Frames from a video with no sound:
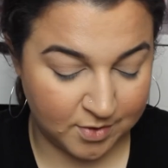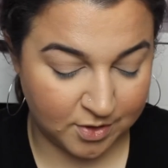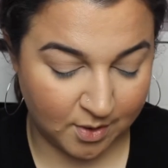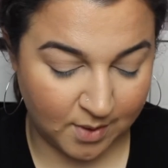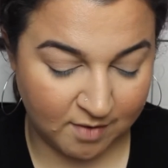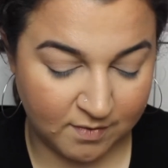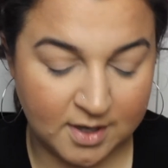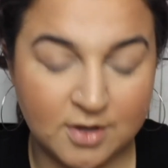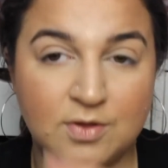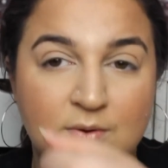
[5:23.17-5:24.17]
So I
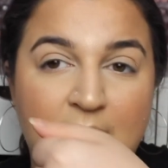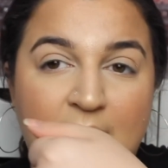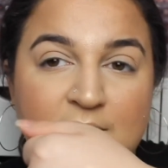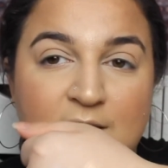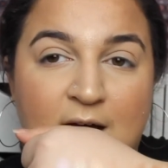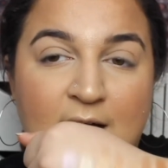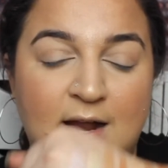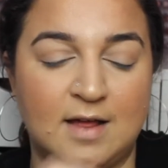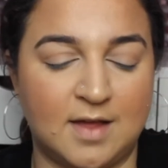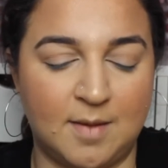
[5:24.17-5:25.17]
really do like the
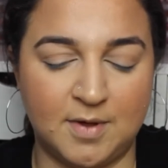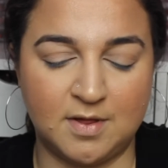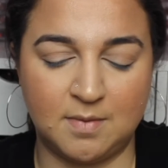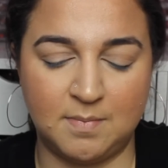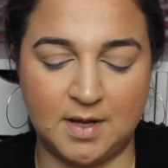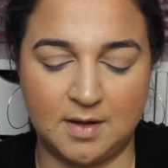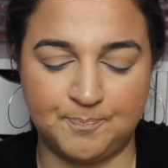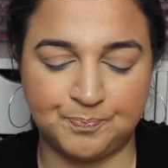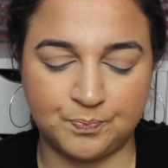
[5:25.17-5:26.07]
highlights. I must admit,